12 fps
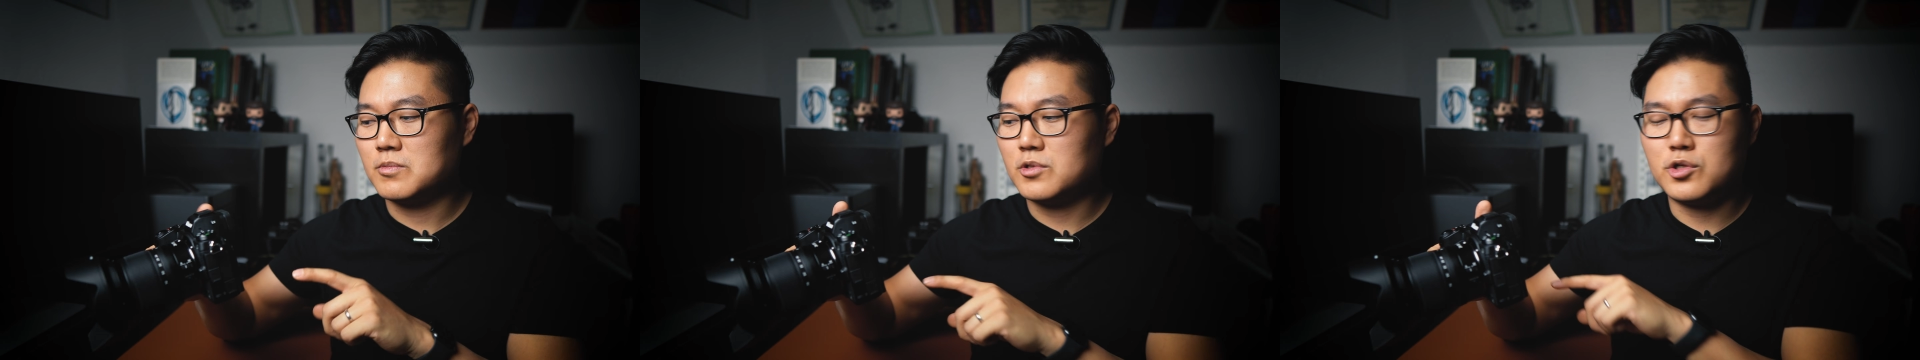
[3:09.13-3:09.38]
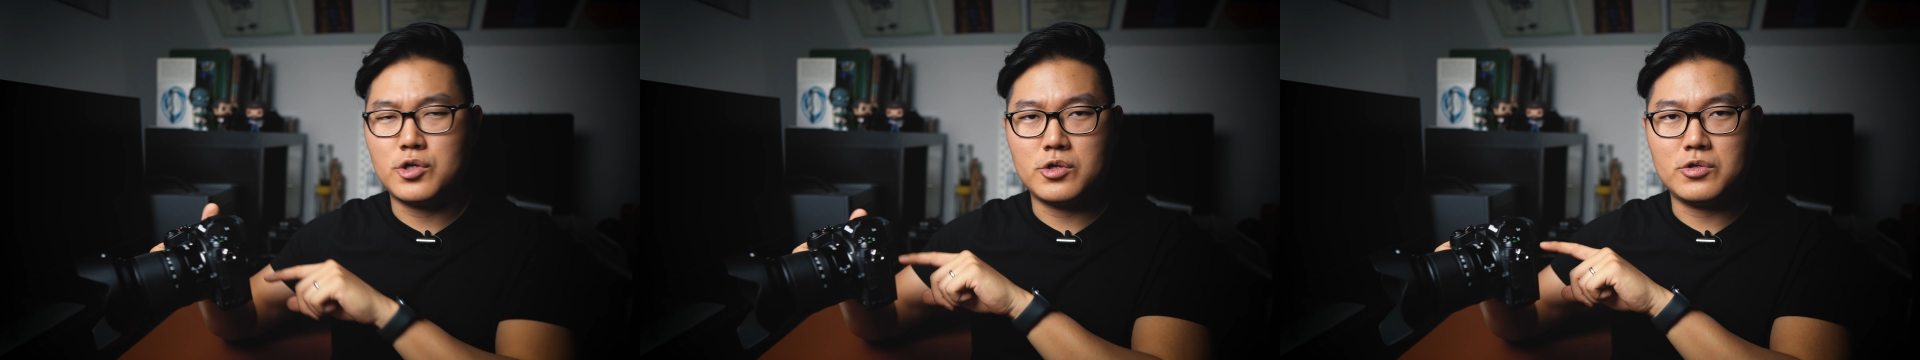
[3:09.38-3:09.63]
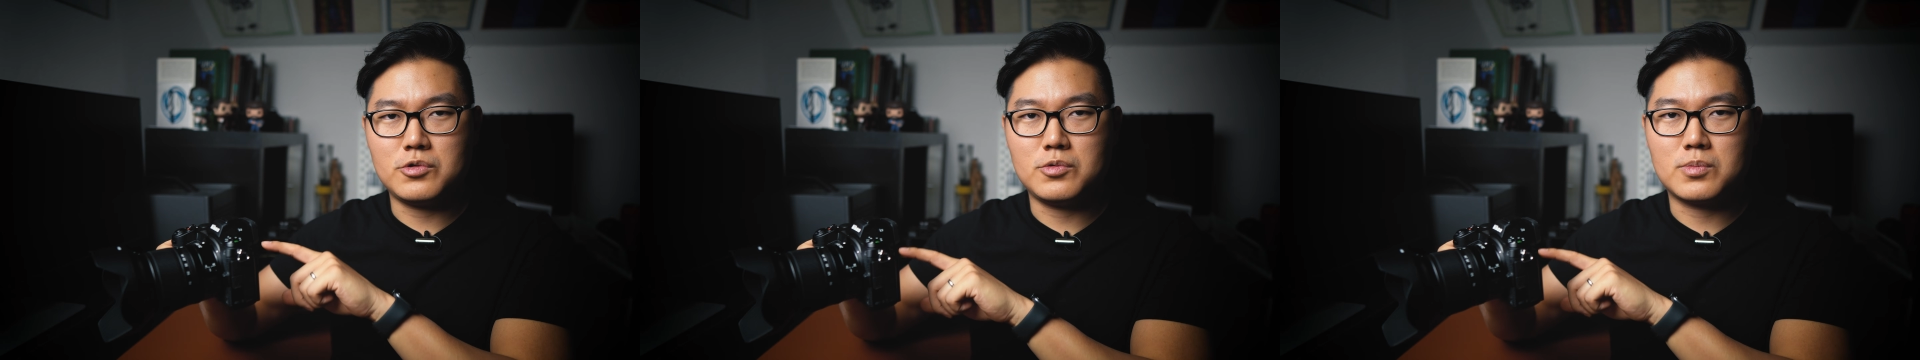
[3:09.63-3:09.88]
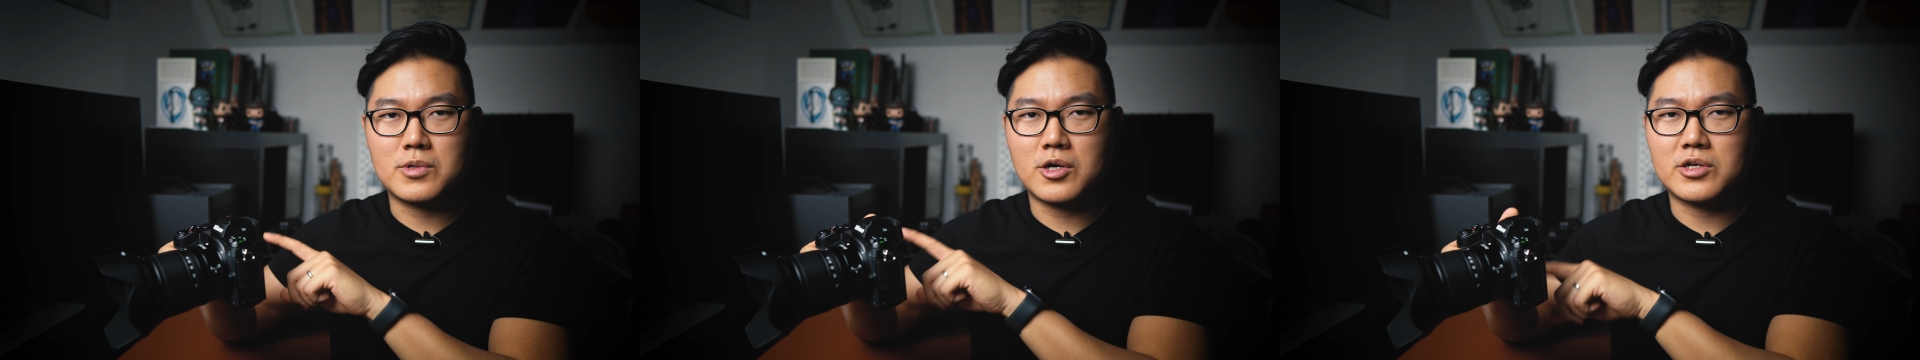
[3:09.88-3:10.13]

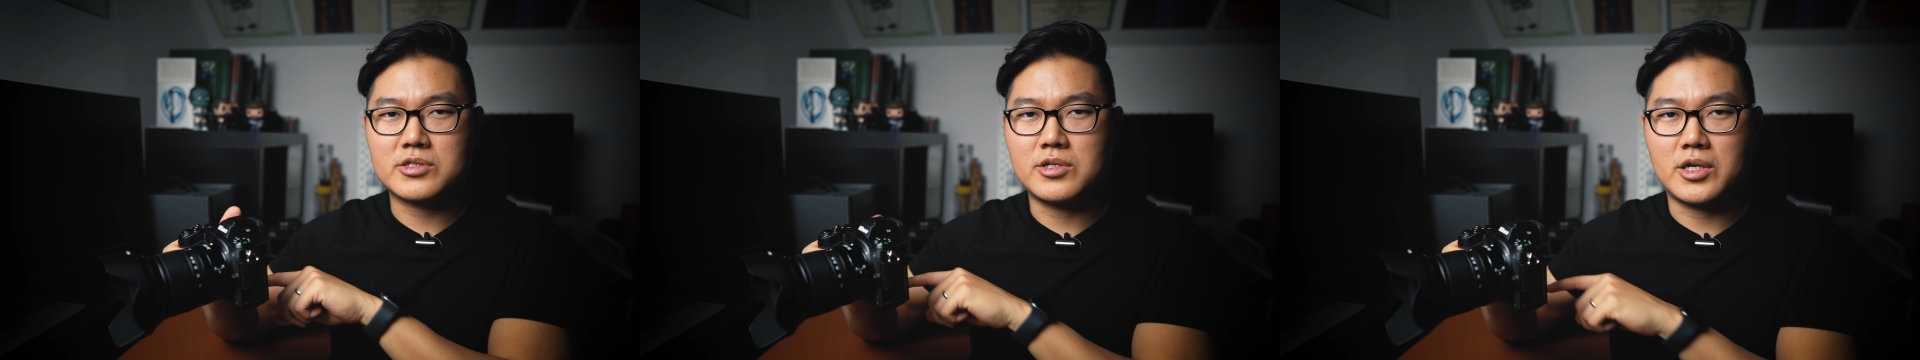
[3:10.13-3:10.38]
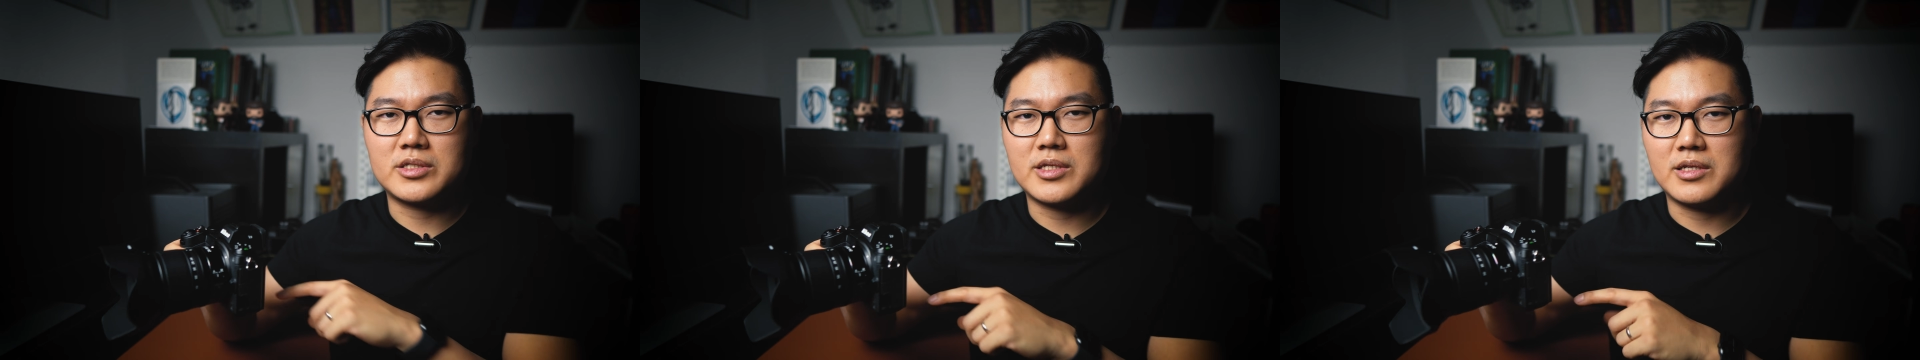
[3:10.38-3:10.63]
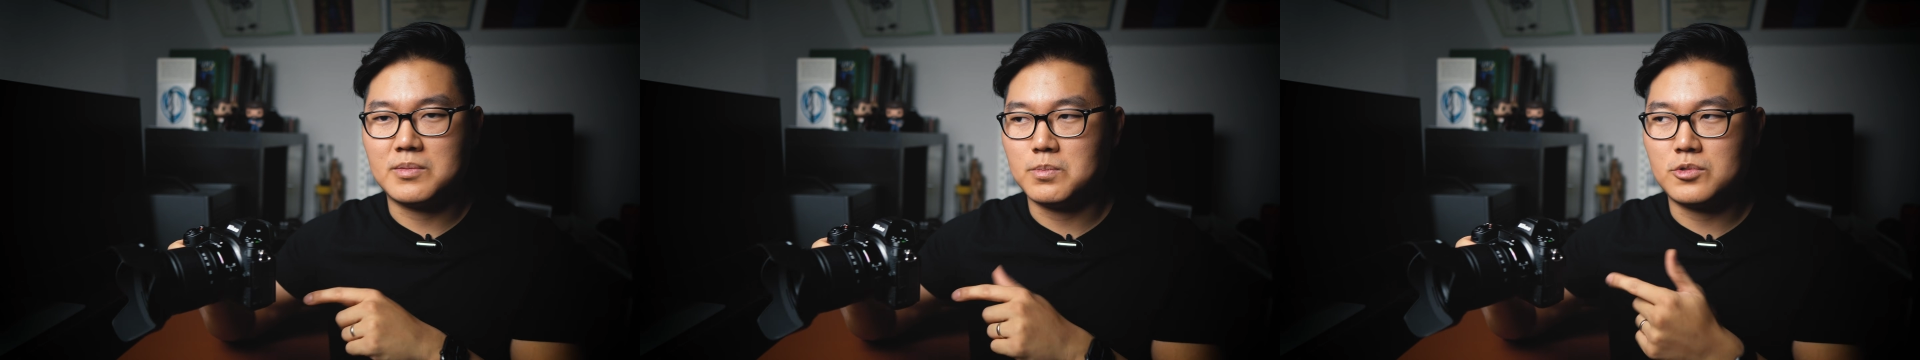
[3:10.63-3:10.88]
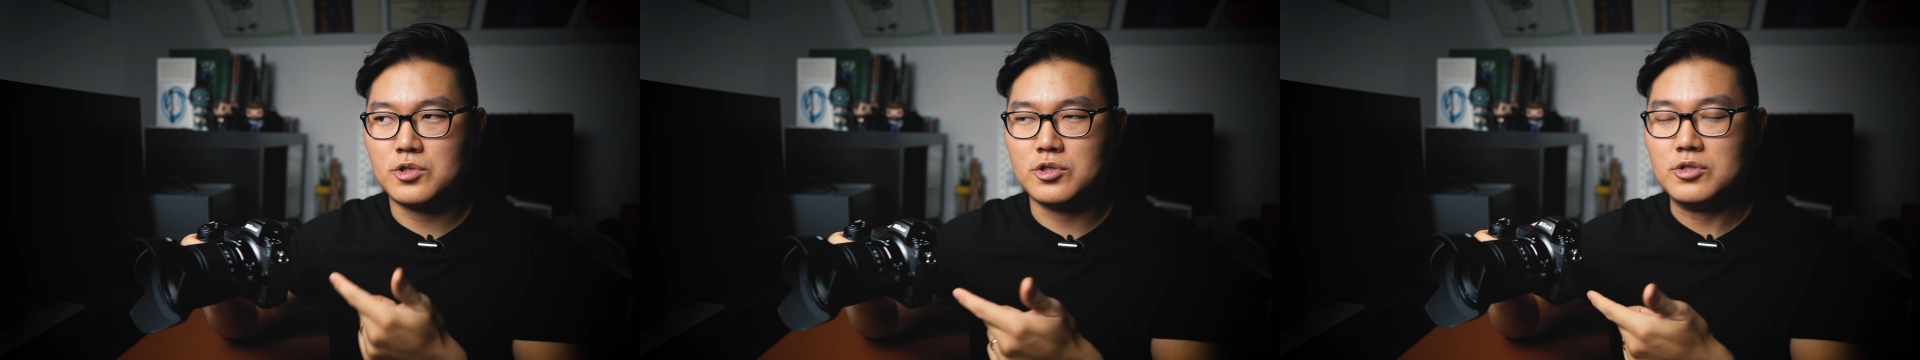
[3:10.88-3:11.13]
two card slots
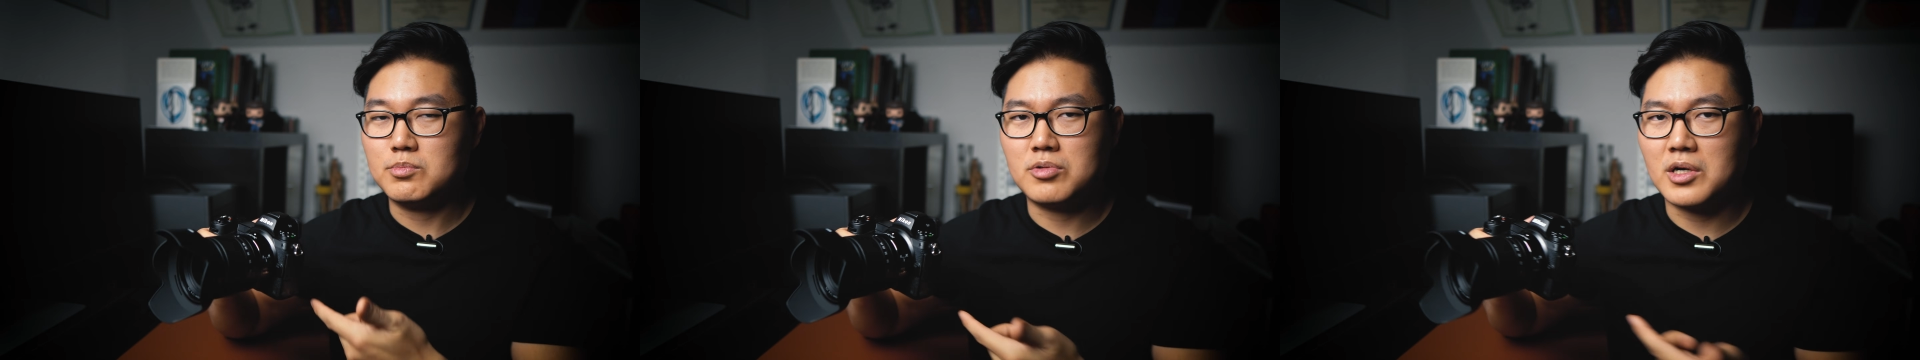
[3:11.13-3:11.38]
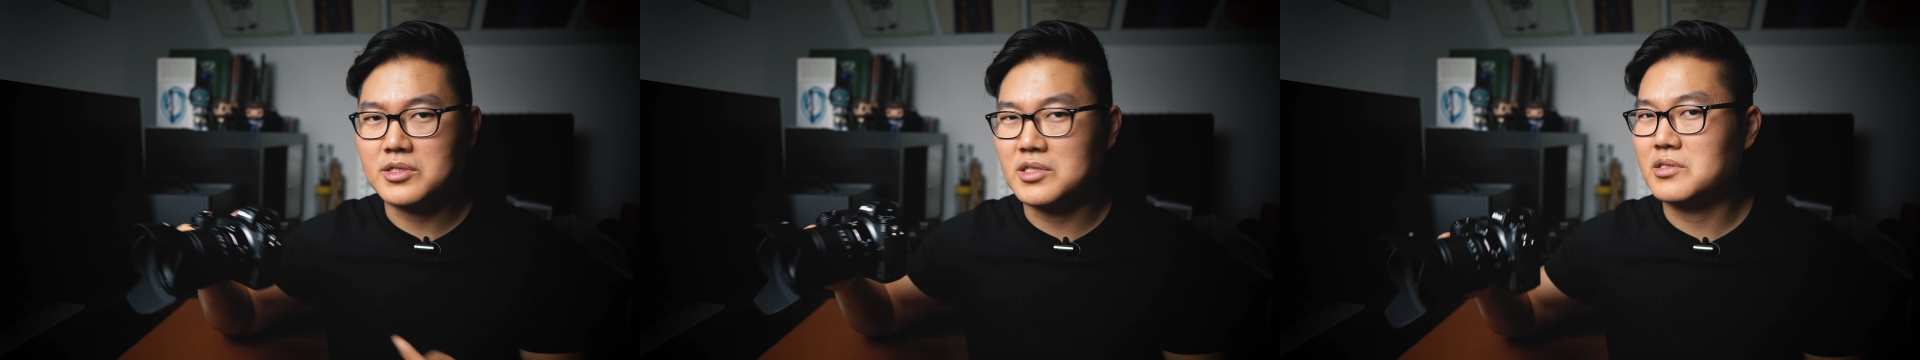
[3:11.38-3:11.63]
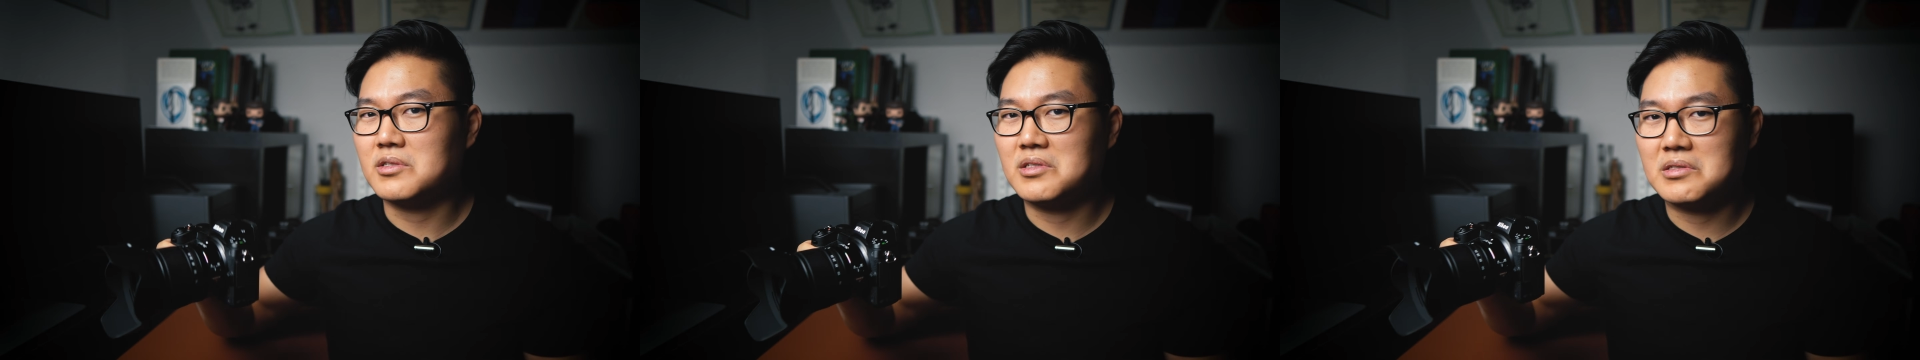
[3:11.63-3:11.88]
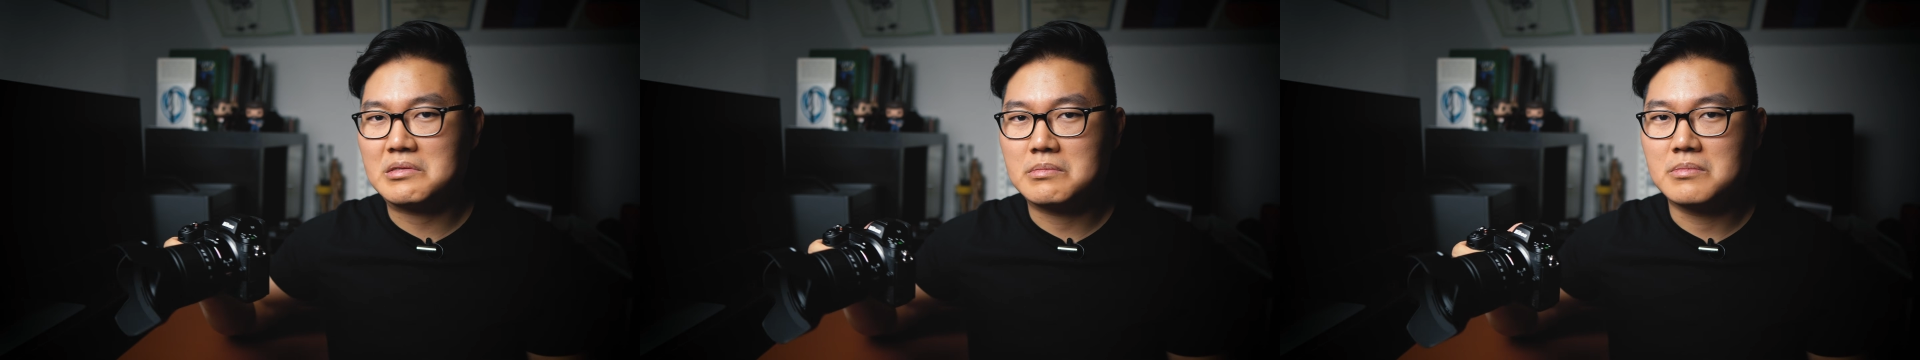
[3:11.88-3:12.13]
and two
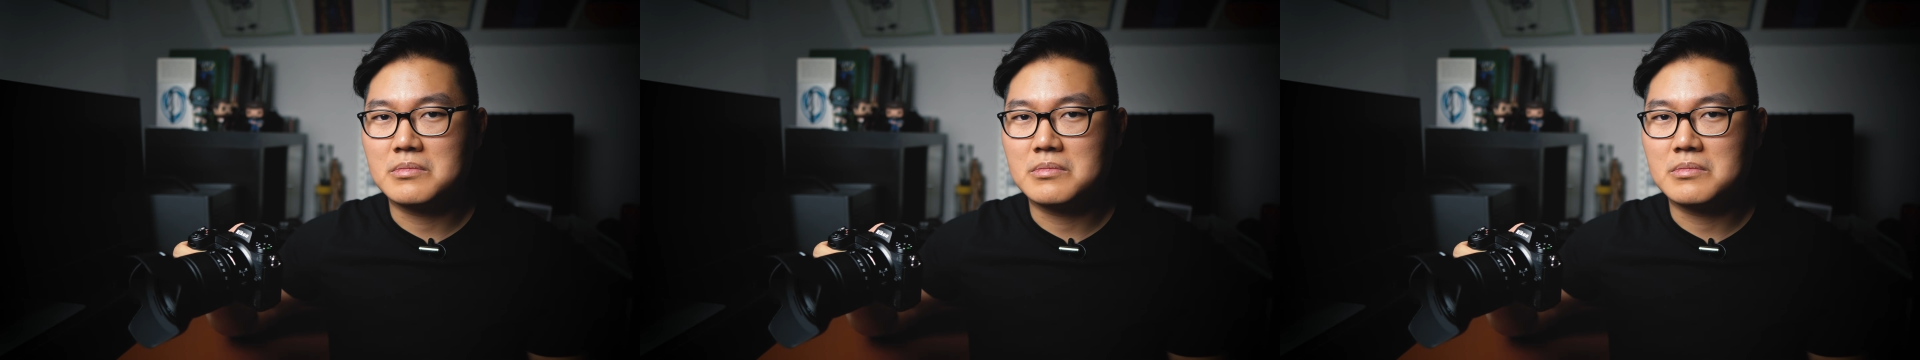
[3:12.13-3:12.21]
processors.